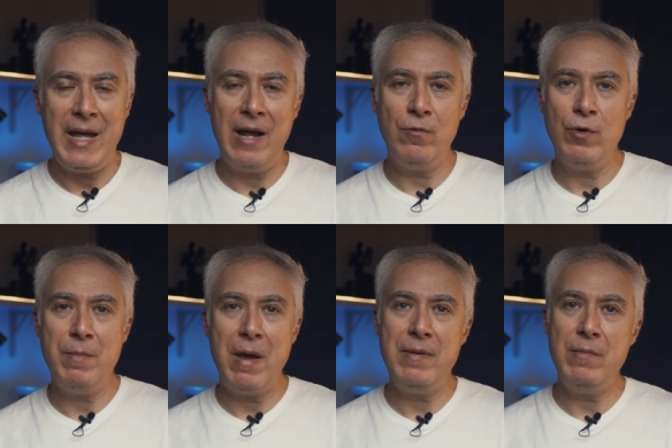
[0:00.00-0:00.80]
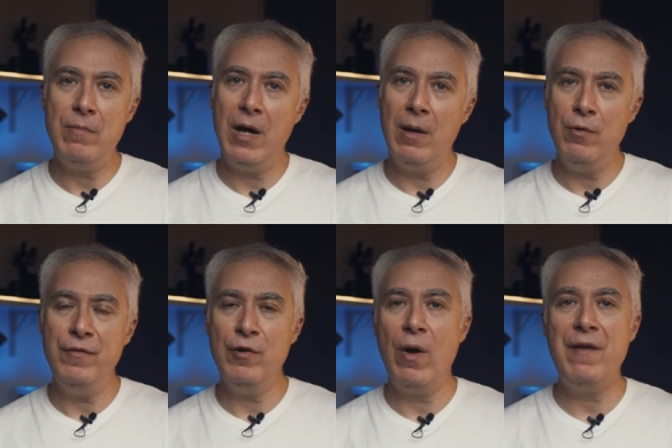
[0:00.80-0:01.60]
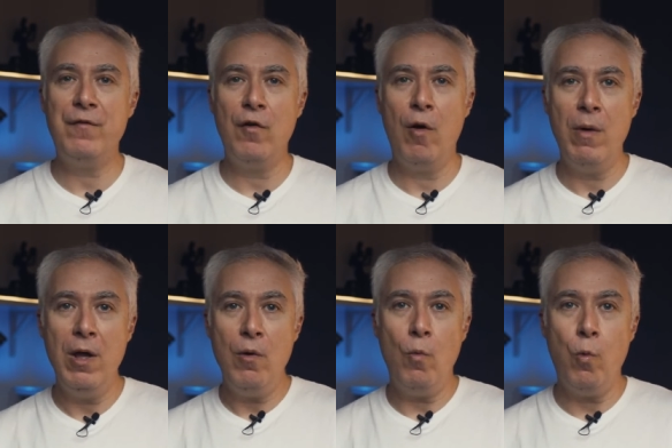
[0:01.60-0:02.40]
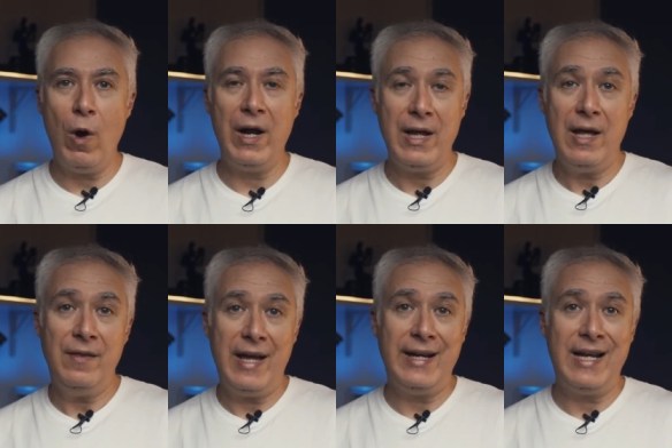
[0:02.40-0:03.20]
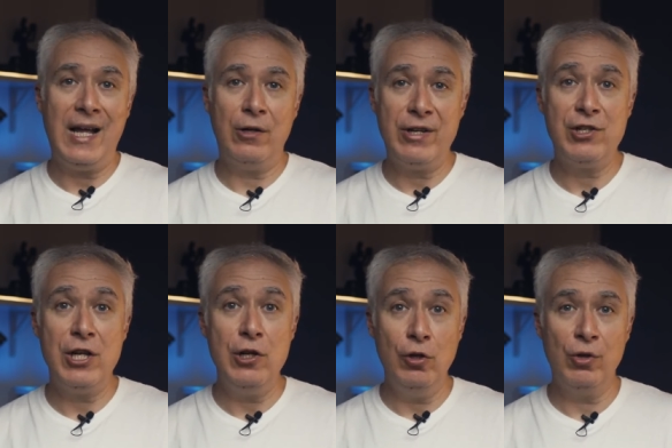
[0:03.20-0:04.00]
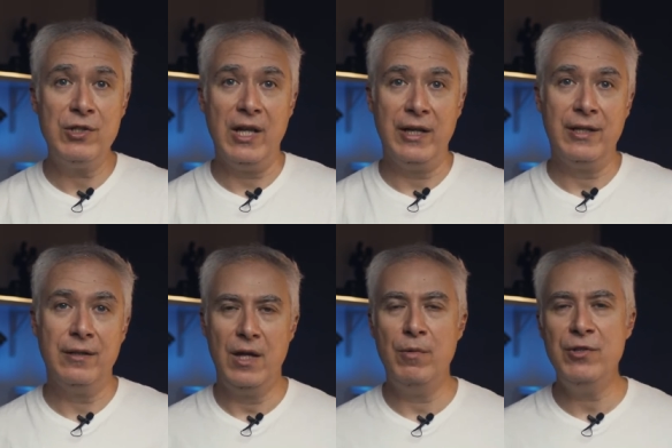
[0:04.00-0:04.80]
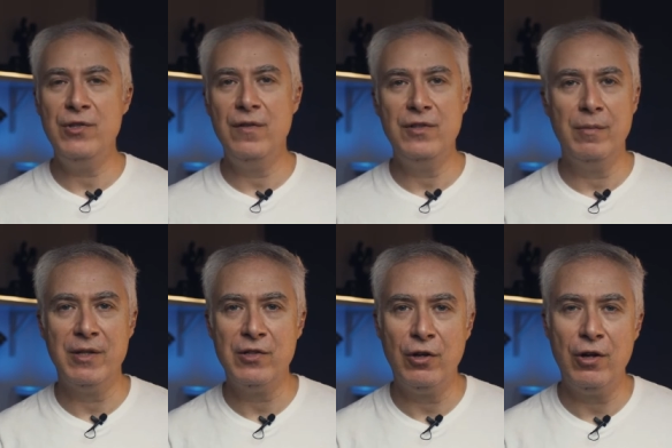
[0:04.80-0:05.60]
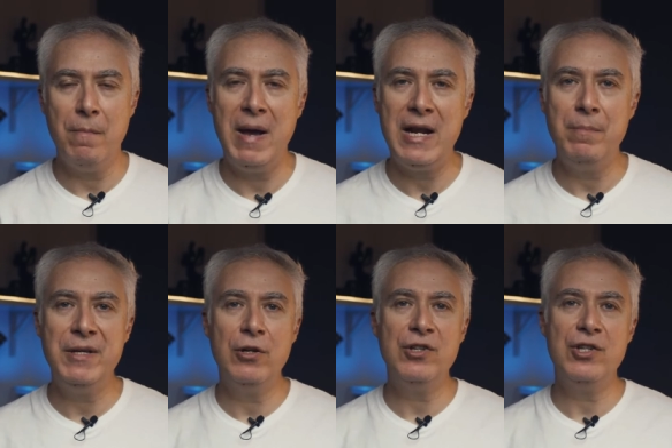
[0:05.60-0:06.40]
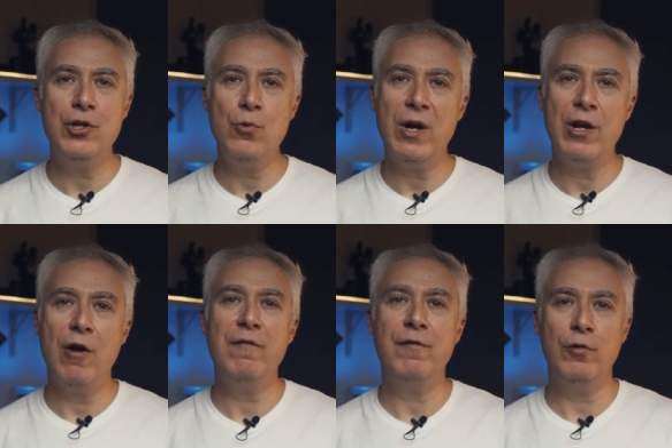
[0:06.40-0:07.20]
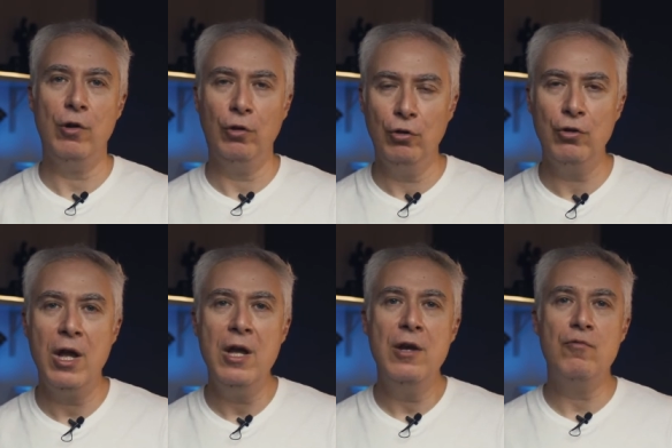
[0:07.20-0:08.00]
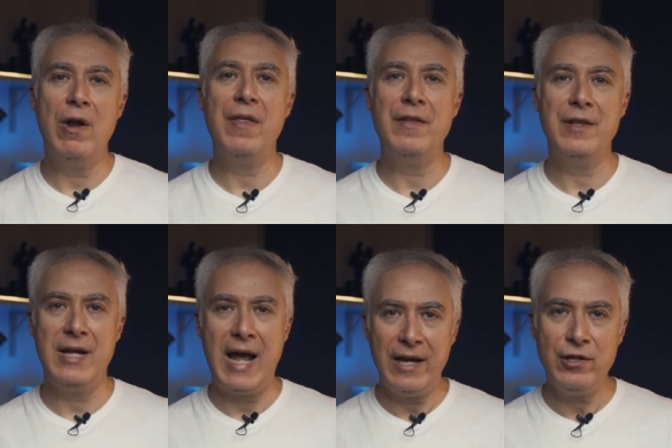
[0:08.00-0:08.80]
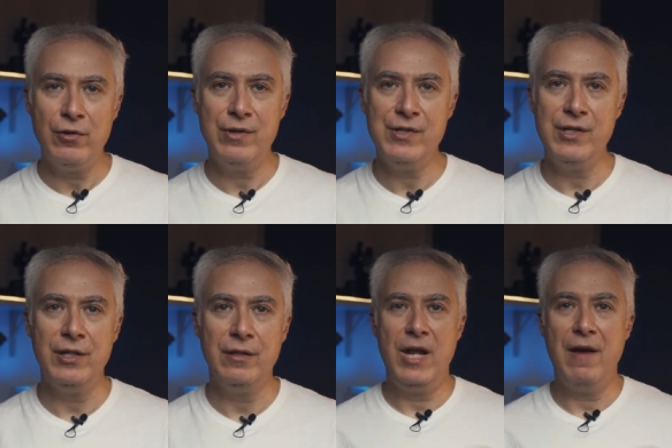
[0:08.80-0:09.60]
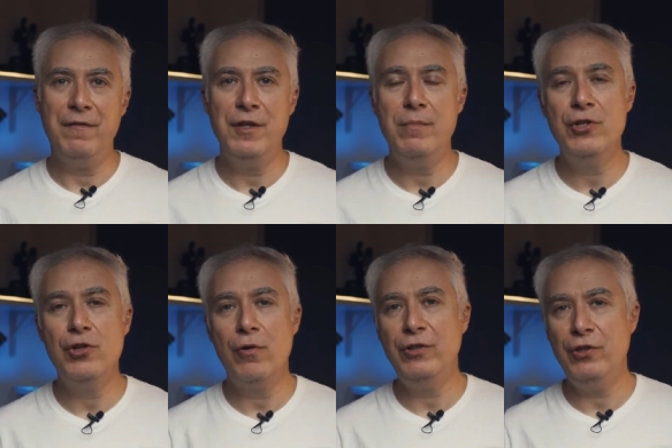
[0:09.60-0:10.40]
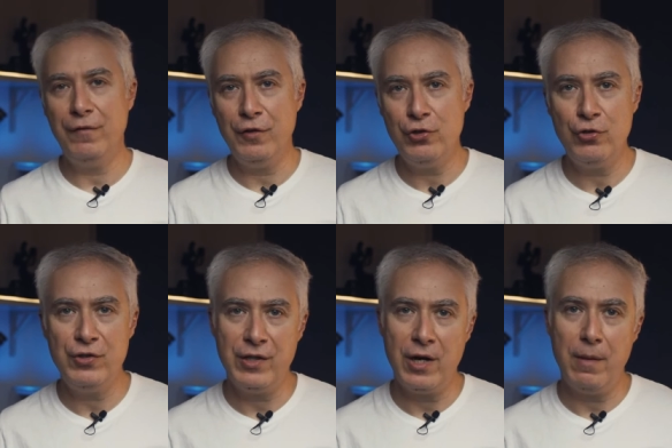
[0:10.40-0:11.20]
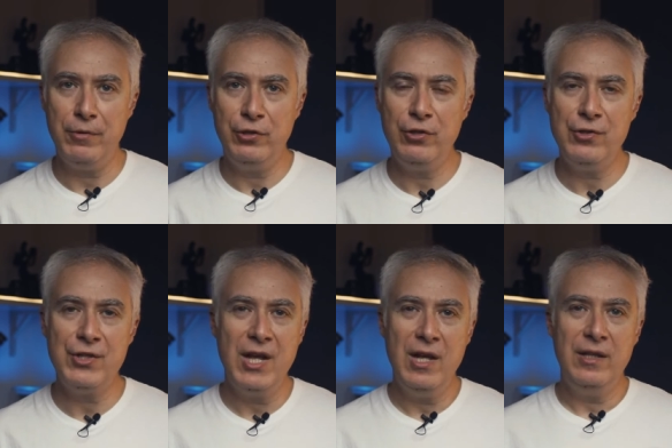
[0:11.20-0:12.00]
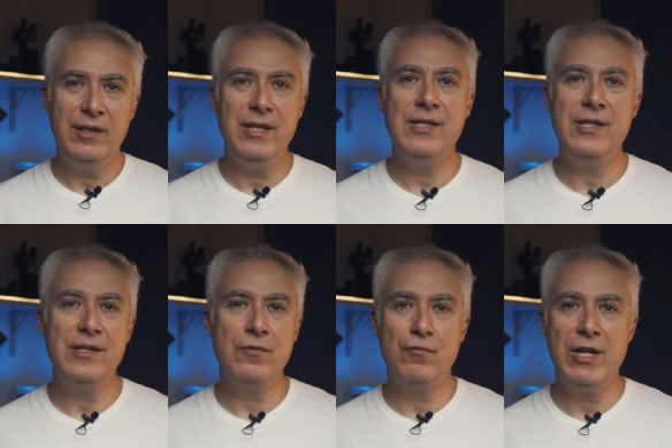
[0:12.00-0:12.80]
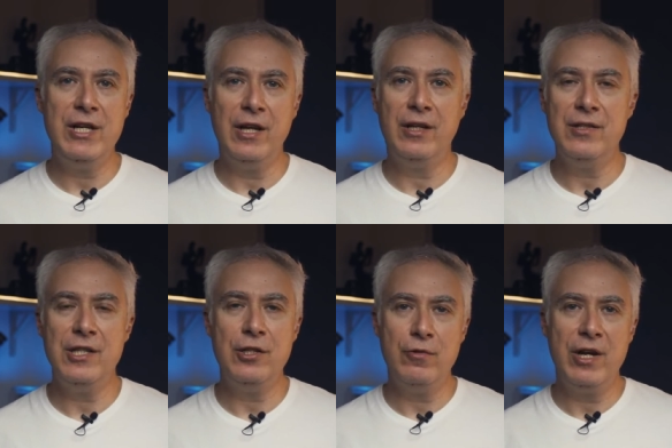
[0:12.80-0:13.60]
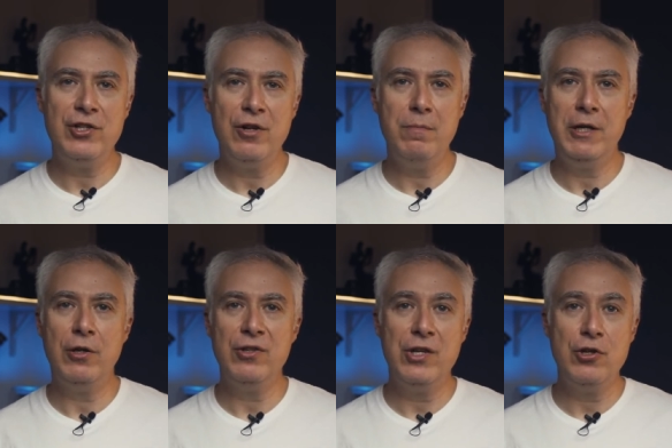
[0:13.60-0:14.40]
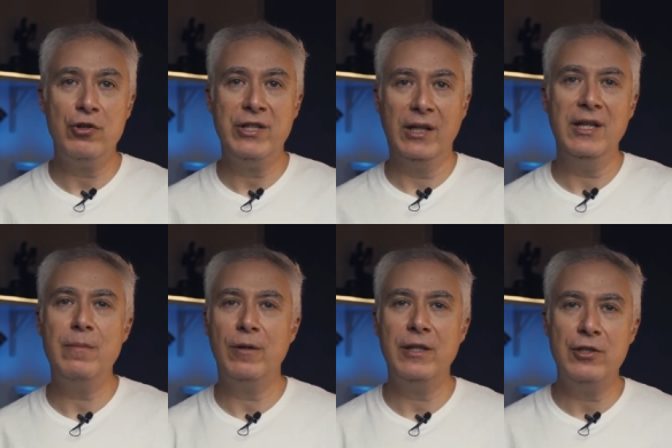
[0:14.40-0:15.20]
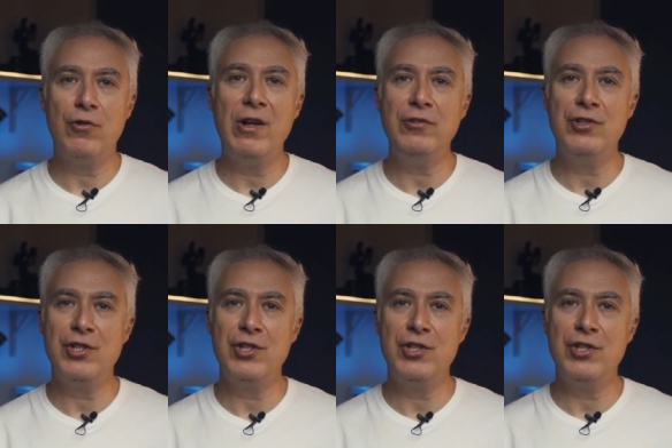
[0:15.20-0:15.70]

And we may be uh, moving away from what that color actually looks like. And most of the time, that's not gonna matter because you are going for a look rather than accuracy. Now, for the majority of the shoots that I produce, this isn't really a consideration because you're deliberately trying to